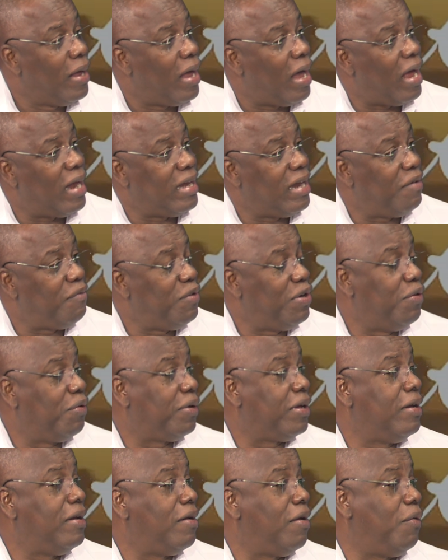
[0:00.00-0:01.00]
And then we're
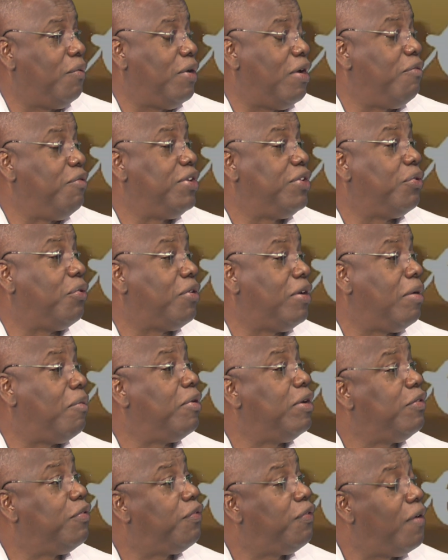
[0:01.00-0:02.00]
looking now that we're talking
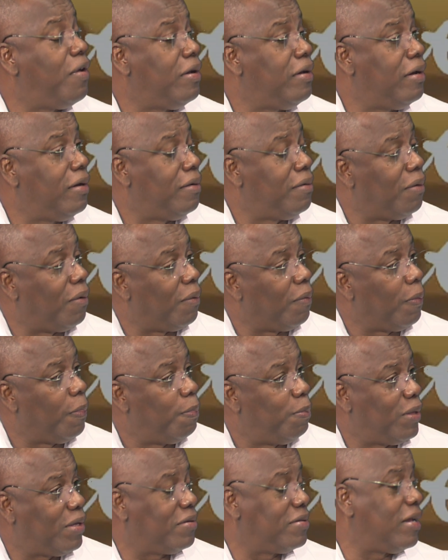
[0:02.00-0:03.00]
about the funding now,
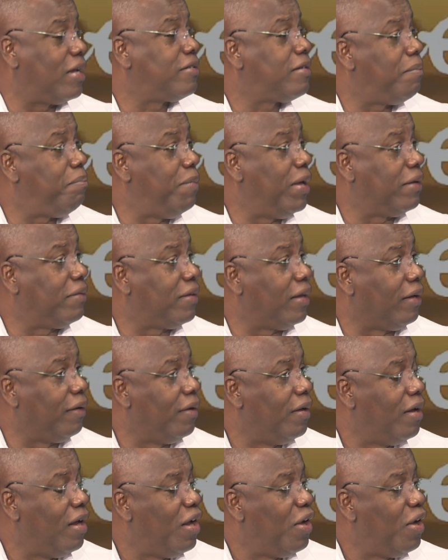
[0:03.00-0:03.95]
because that's a big thing.